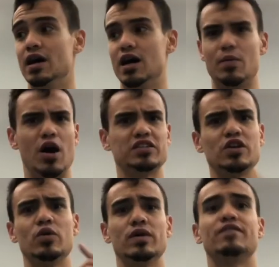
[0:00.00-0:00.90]
Um,
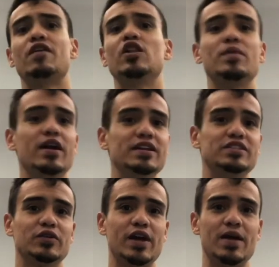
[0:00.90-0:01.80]
also, follow me on
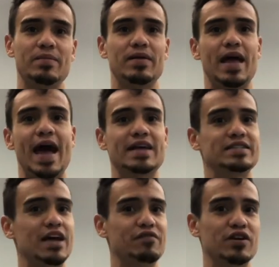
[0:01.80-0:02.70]
Instagram at
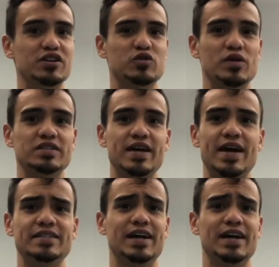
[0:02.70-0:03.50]
cypher underscore science.